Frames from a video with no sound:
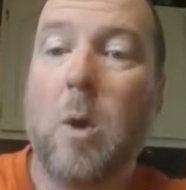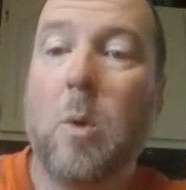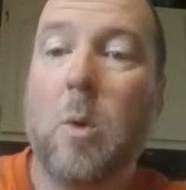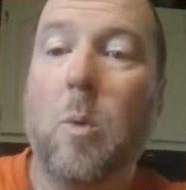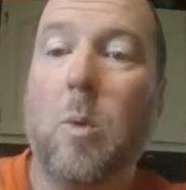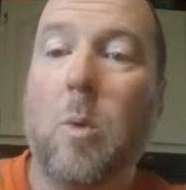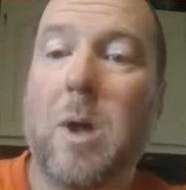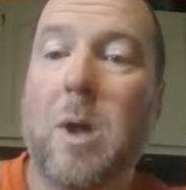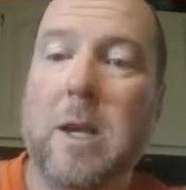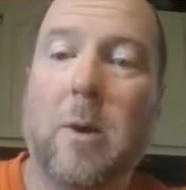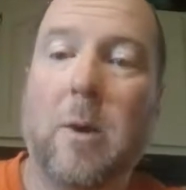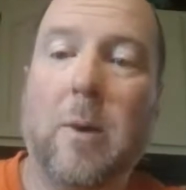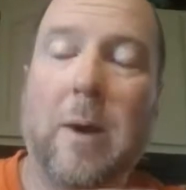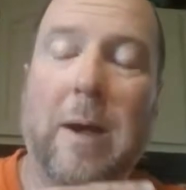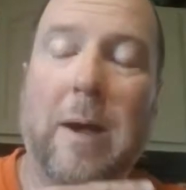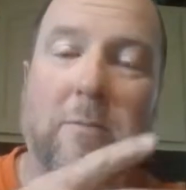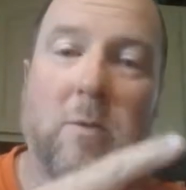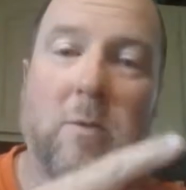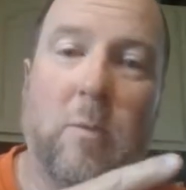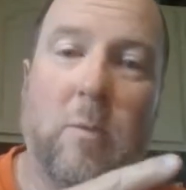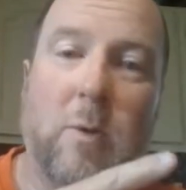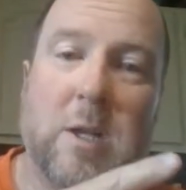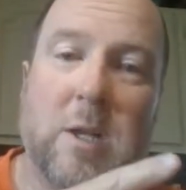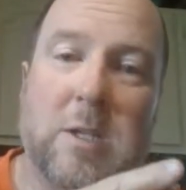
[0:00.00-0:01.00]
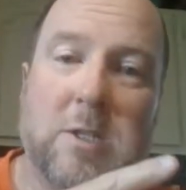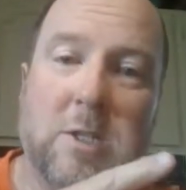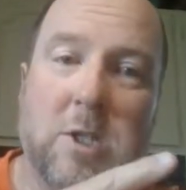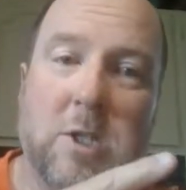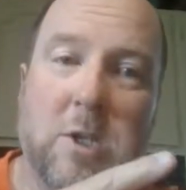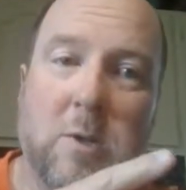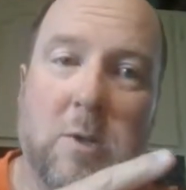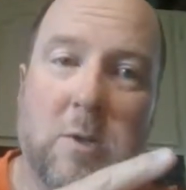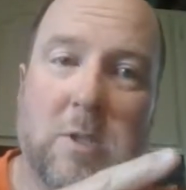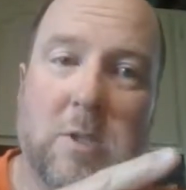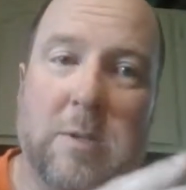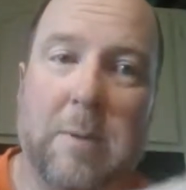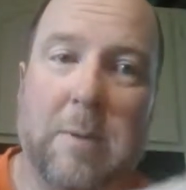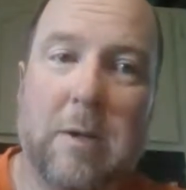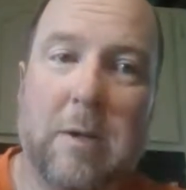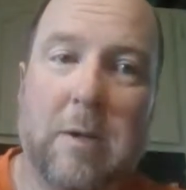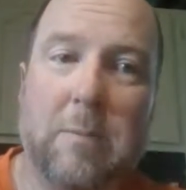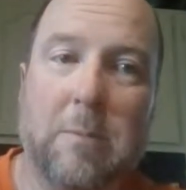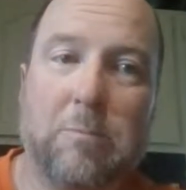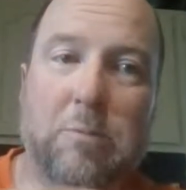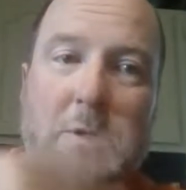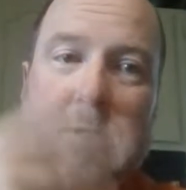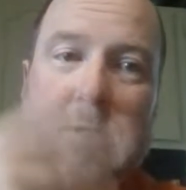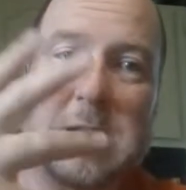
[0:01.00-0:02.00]
What I know everyone wants to do is to be able
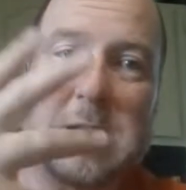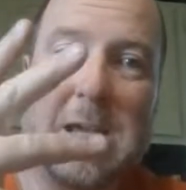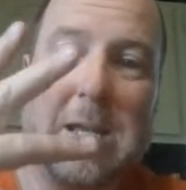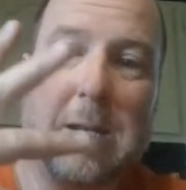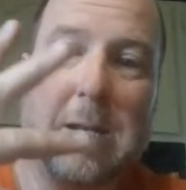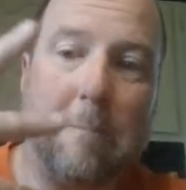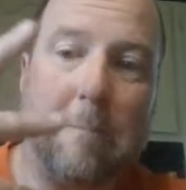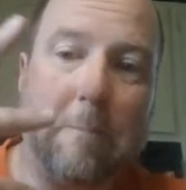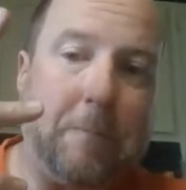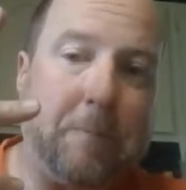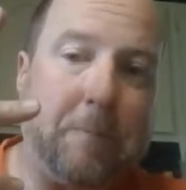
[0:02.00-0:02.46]
to present